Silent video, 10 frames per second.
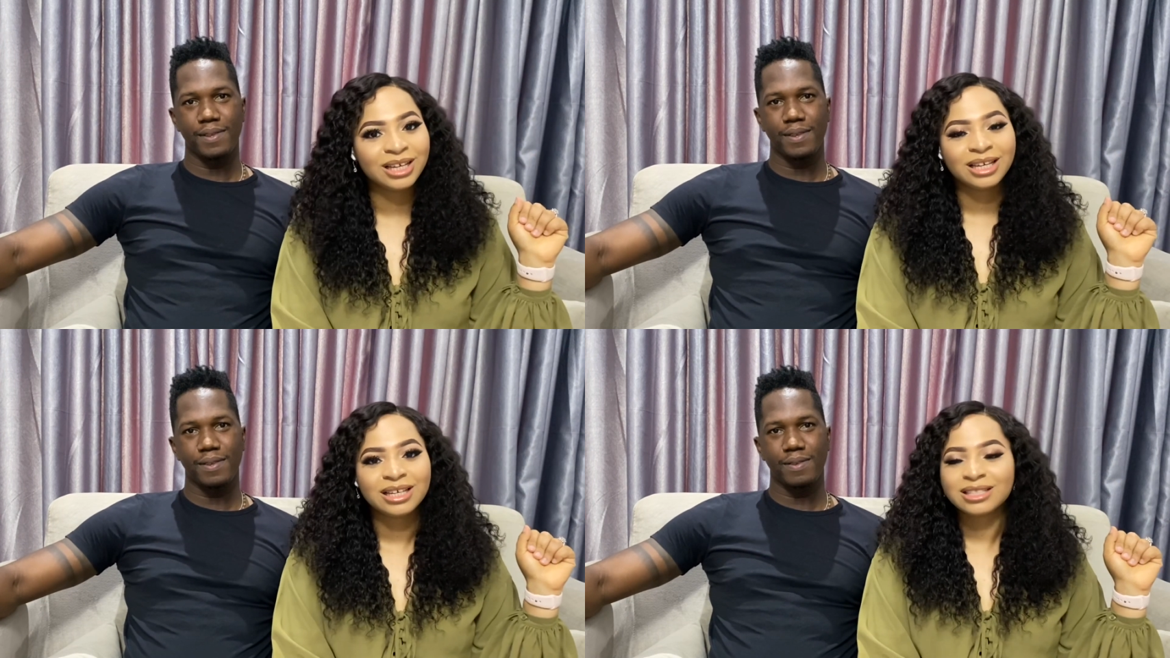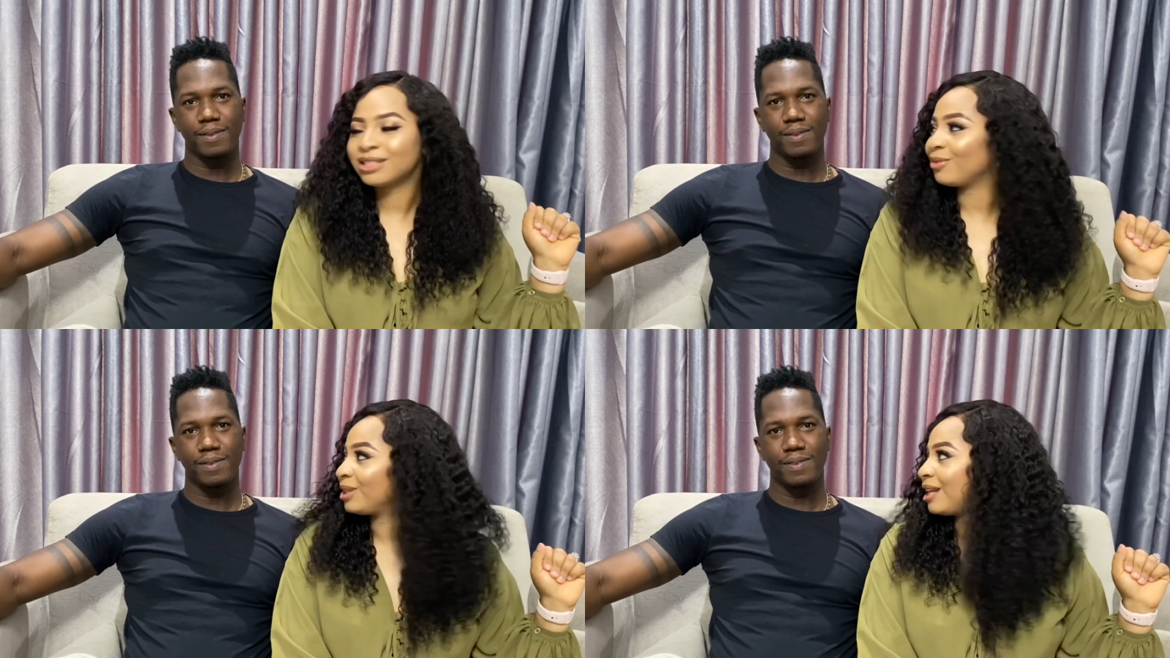Speaker 1: So
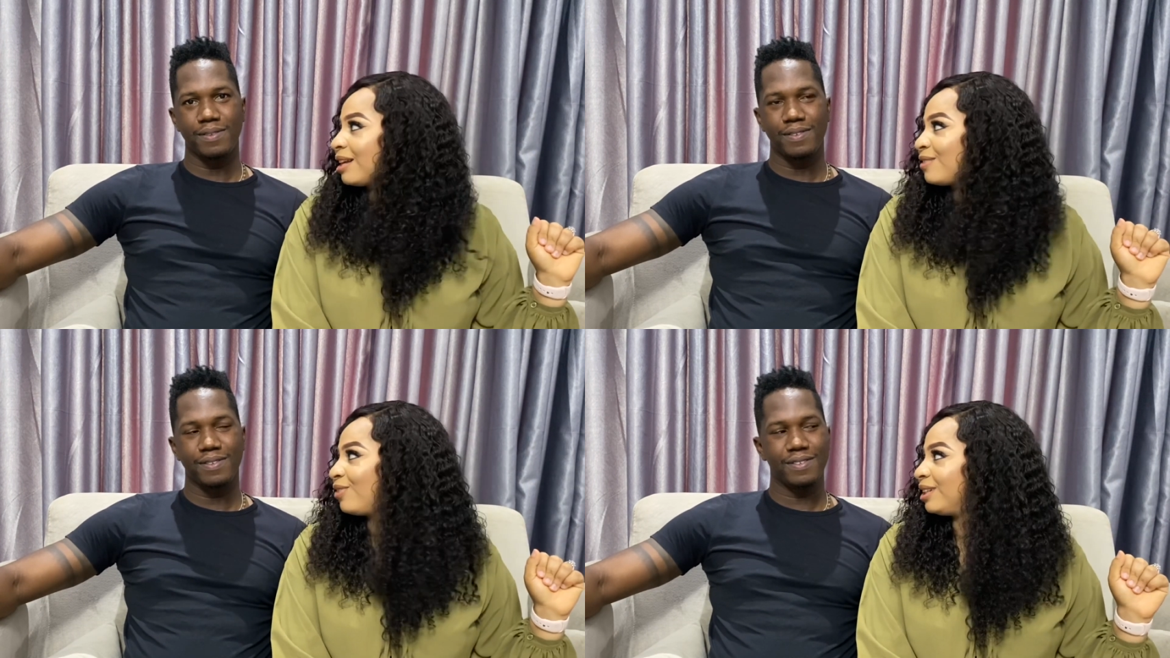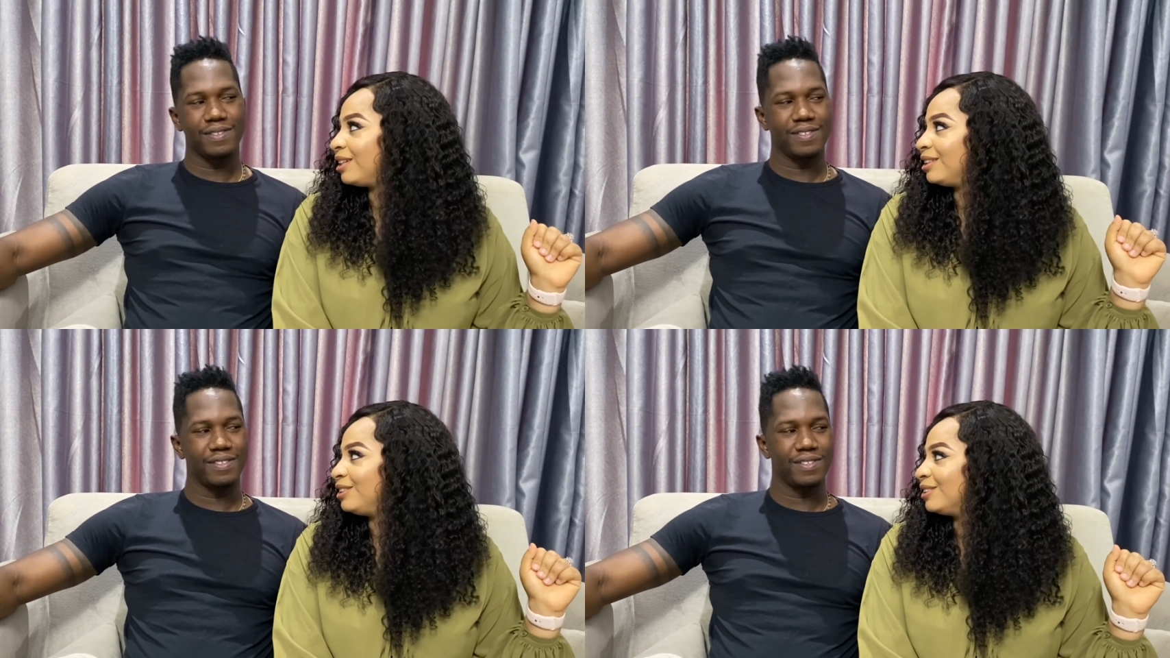without further
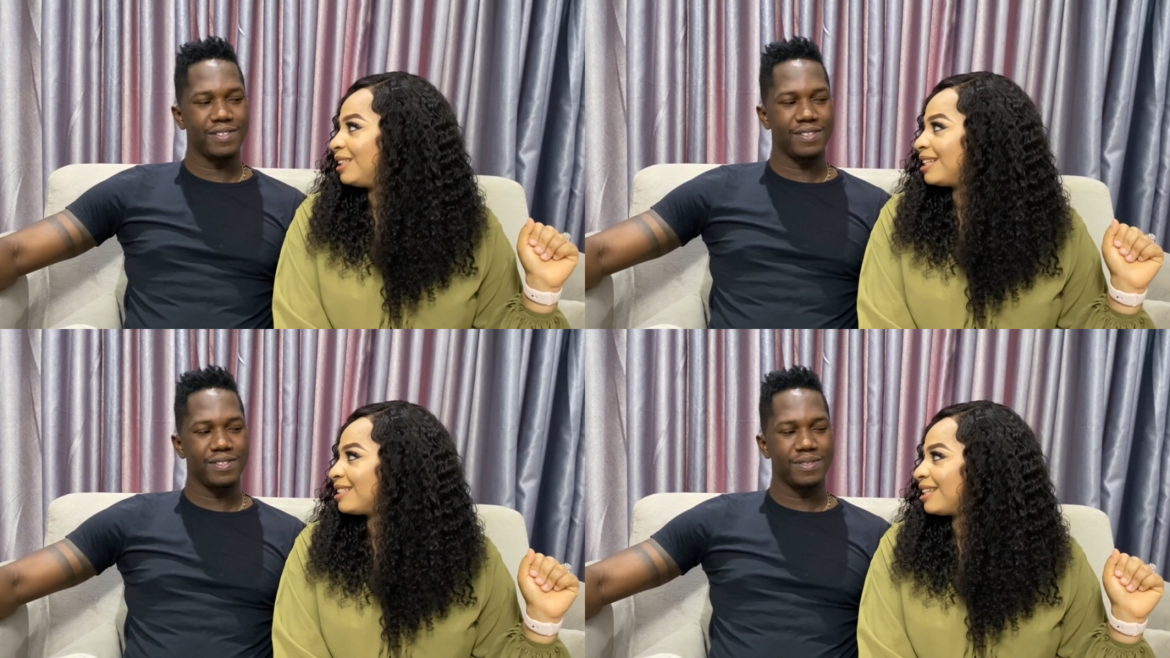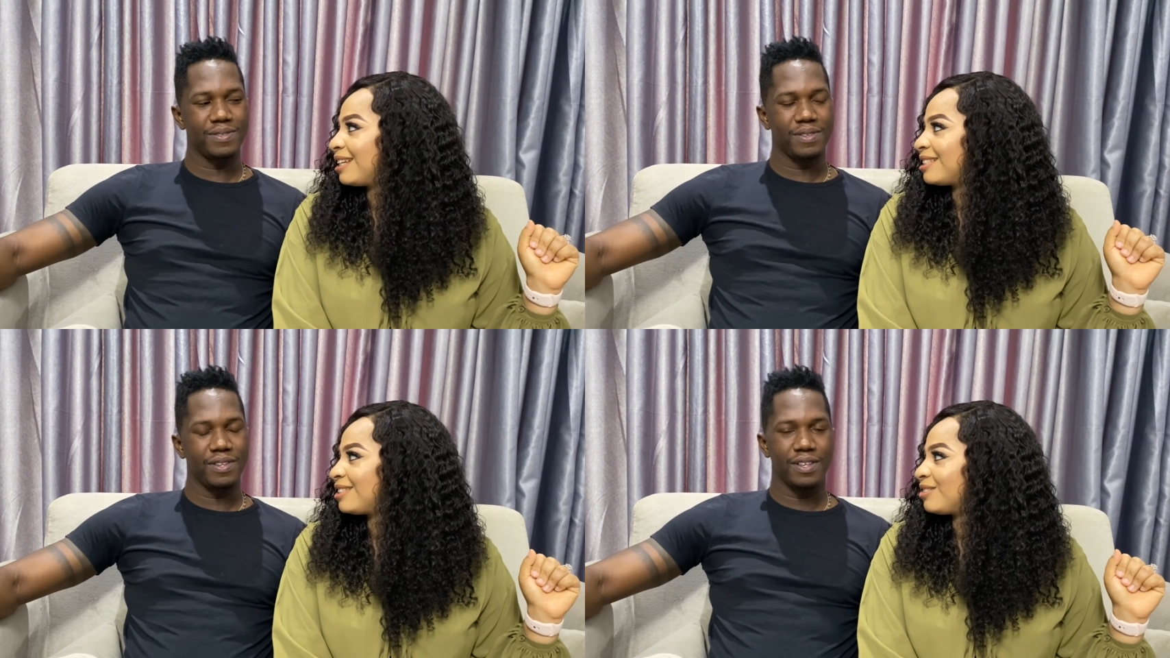ado, let's get
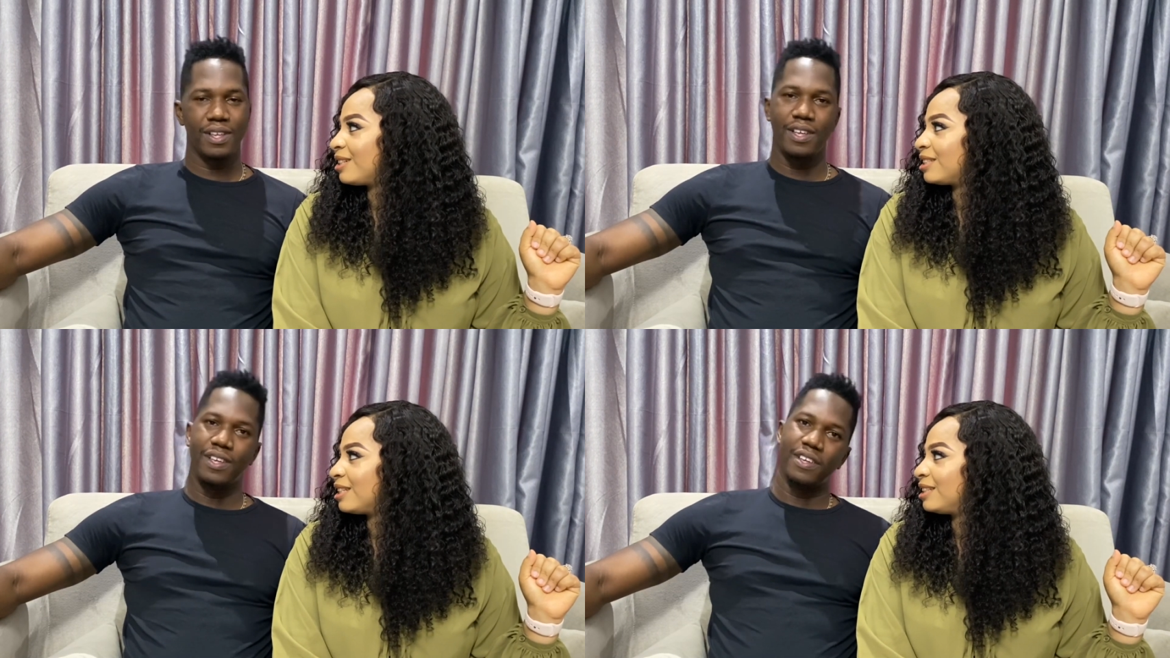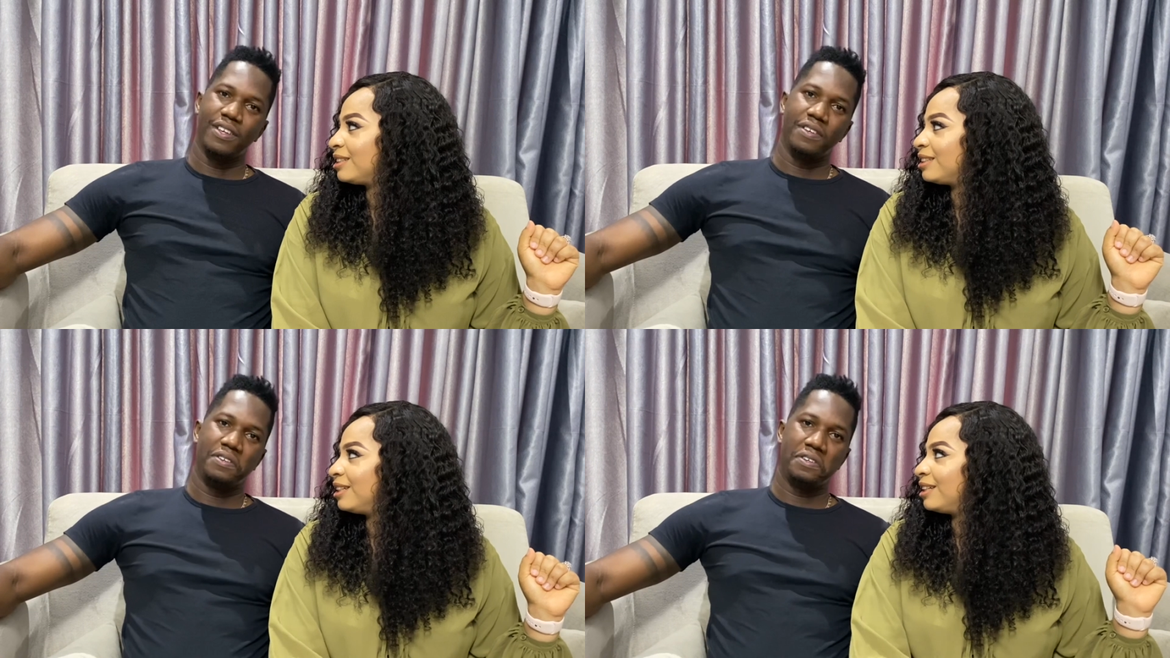straight into
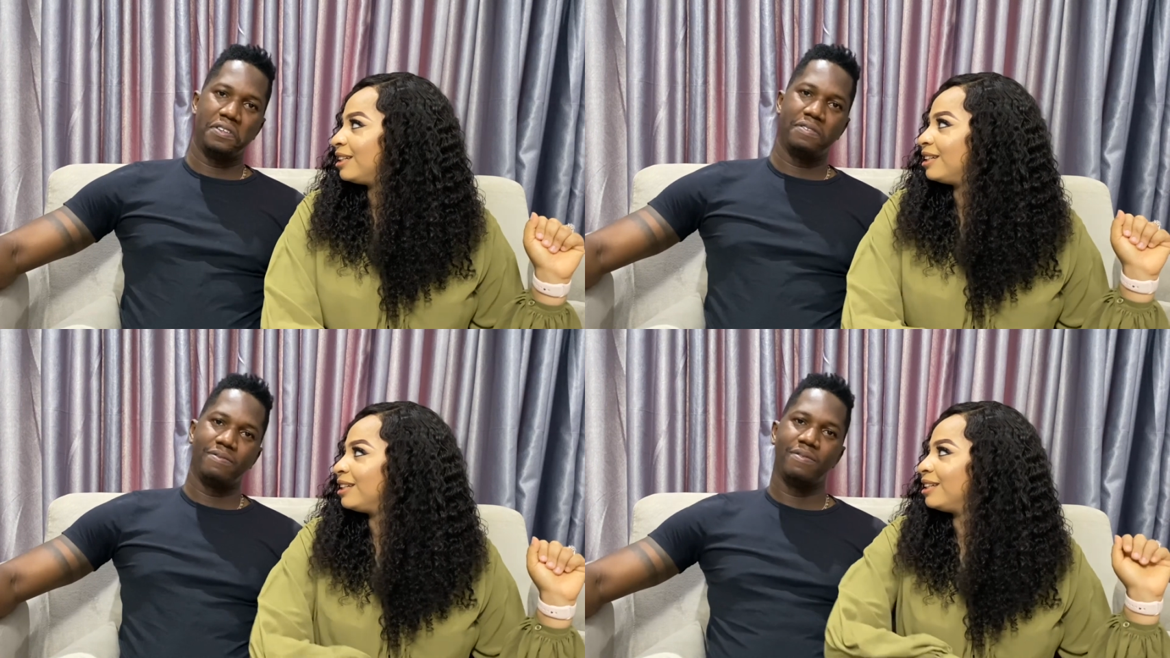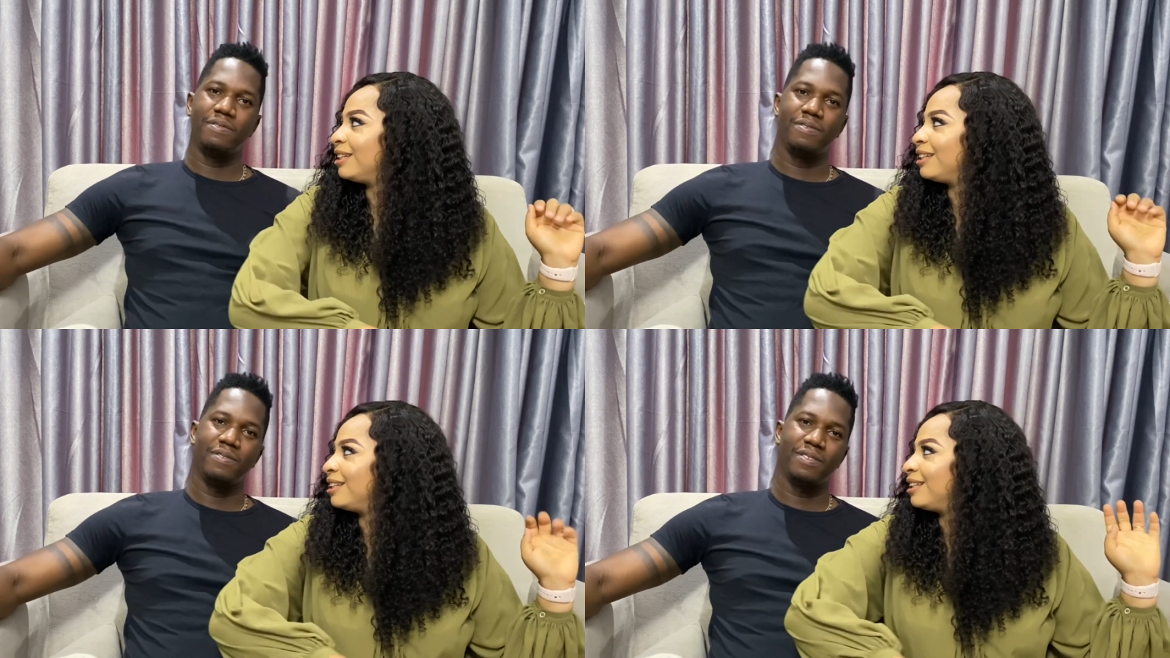
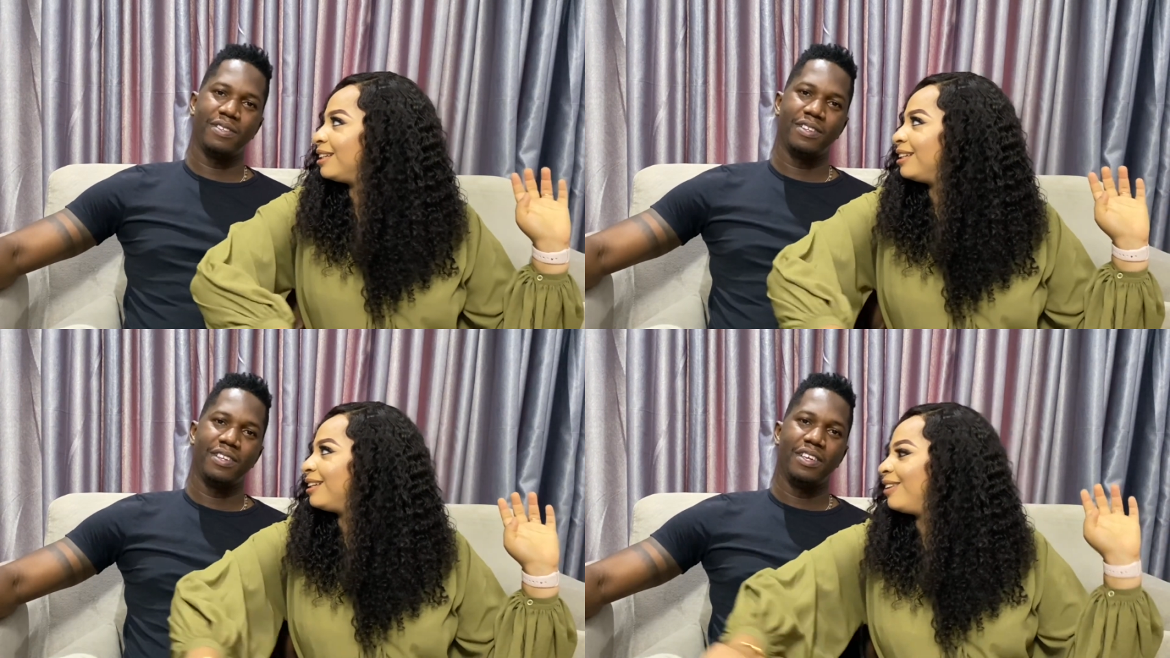the